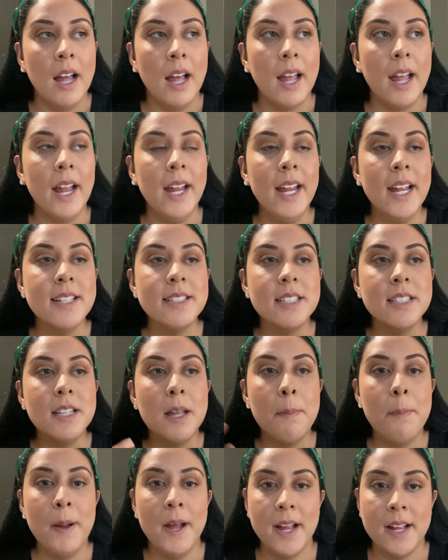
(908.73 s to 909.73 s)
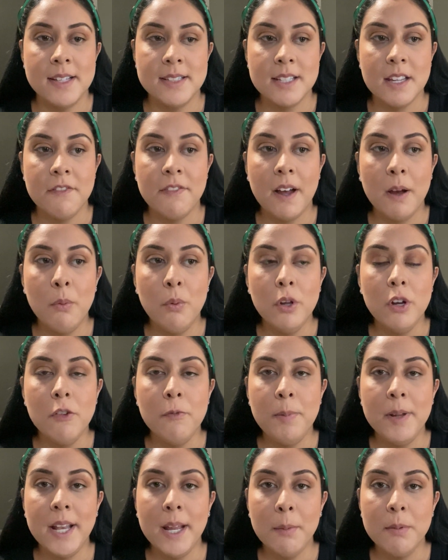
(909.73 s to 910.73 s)
I guess it depends. If I would have
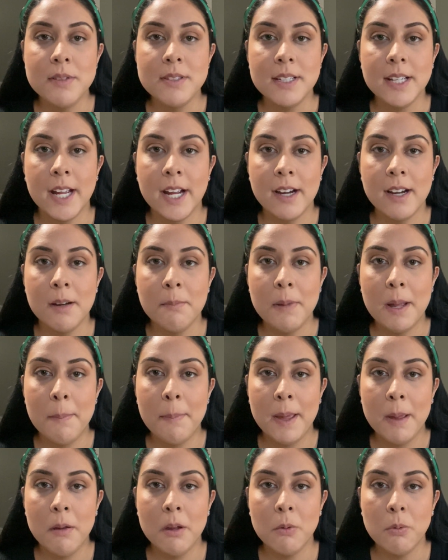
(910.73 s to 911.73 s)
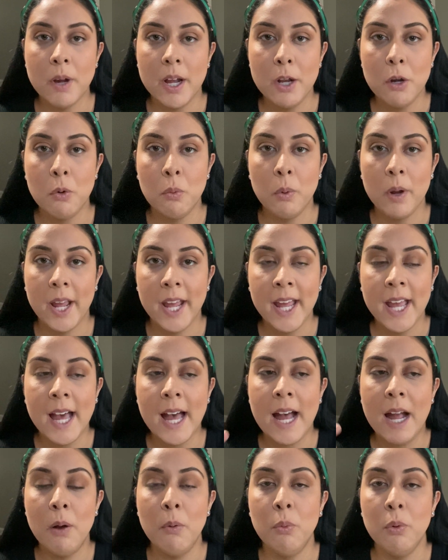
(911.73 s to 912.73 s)
been able to carry my baby right away,
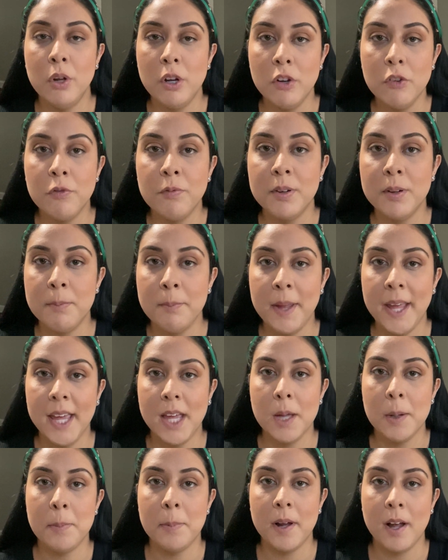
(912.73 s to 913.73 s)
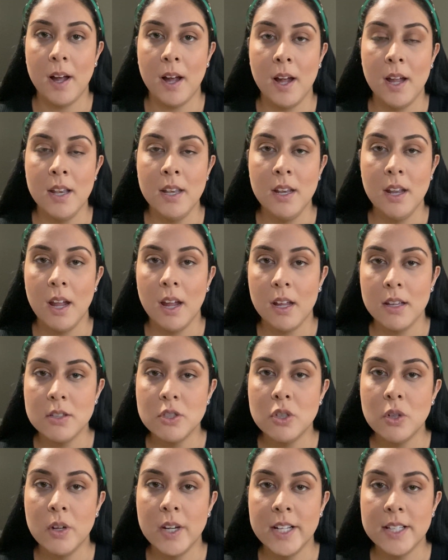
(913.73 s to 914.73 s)
I would have put makeup on.
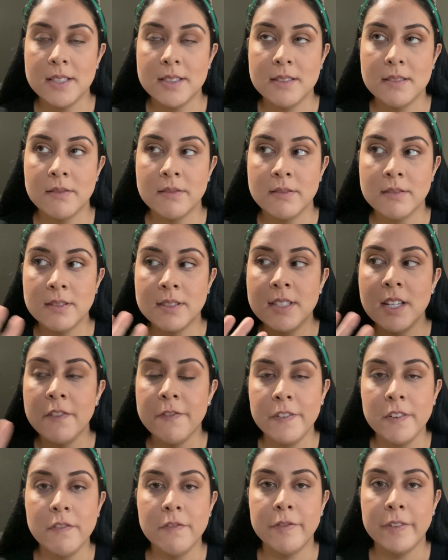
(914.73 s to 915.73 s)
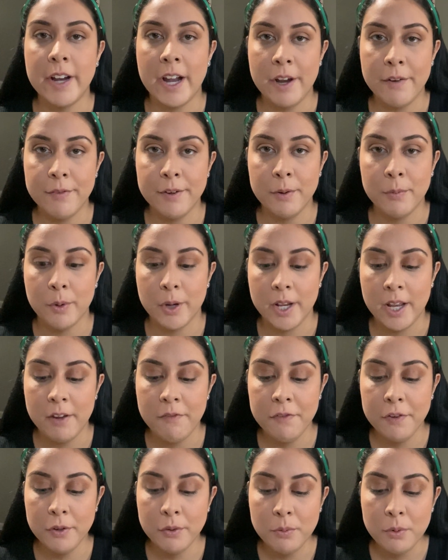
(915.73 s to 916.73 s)
So it's different for everyone.
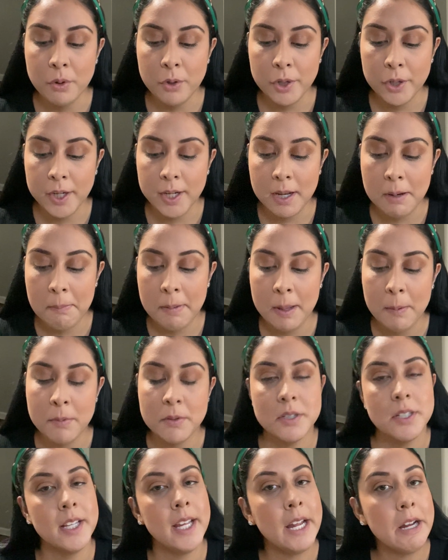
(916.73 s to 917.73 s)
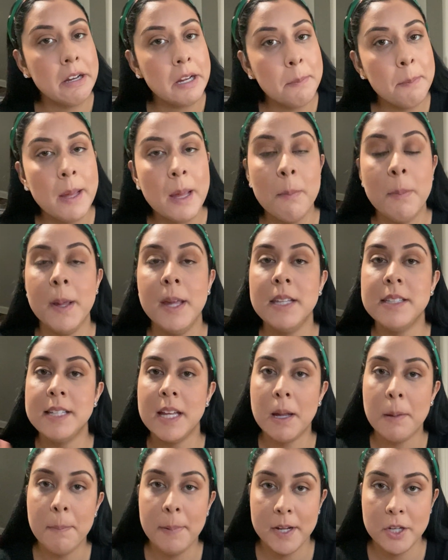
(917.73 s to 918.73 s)
If you know you're going to be able to carry a baby,
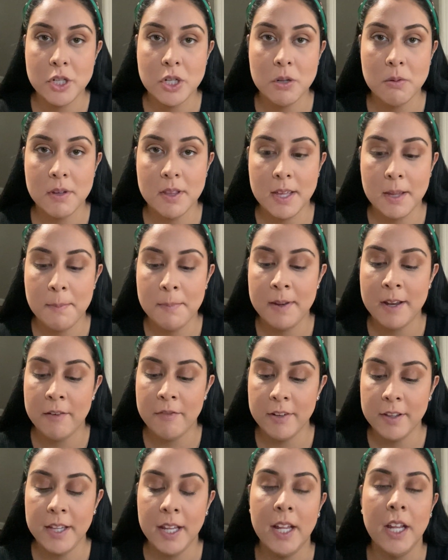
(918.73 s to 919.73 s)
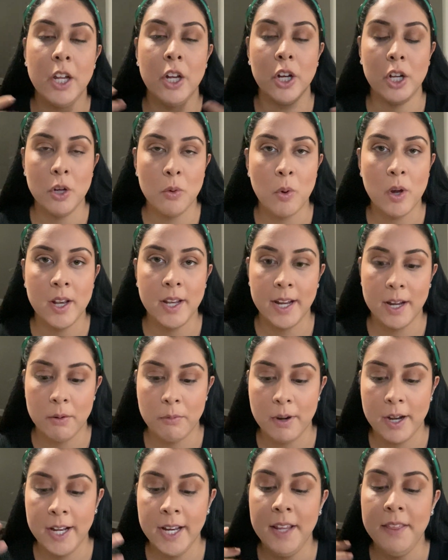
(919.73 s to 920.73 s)
take a picture with him and everything, you're going to want to get
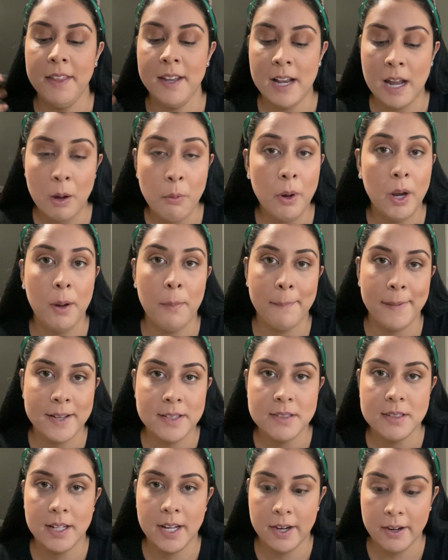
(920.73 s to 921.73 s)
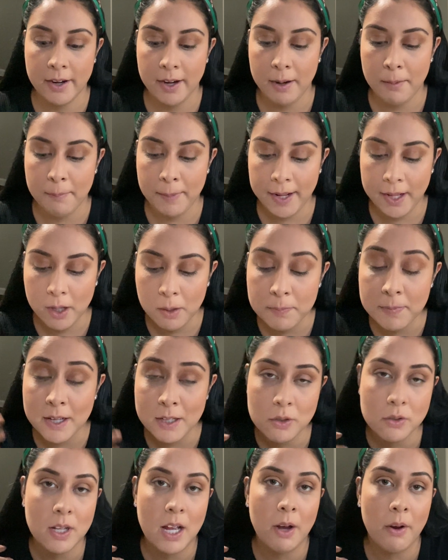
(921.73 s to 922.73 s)
ready, then I recommend to carry your makeup.
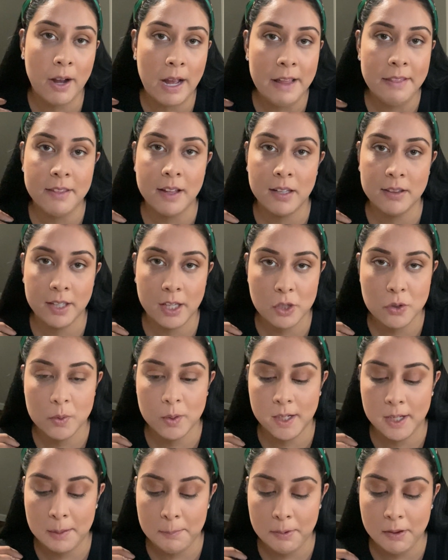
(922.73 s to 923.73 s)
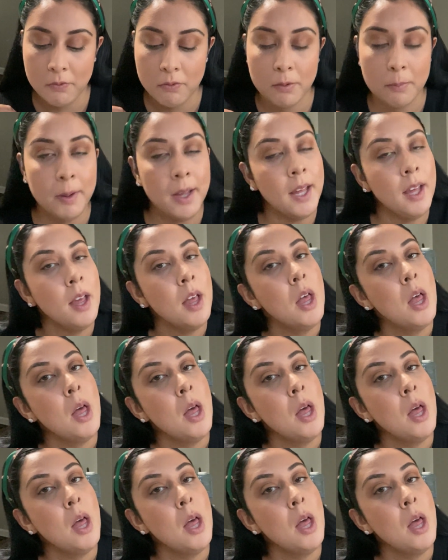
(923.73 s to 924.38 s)
That's how I thought things were going to be for me,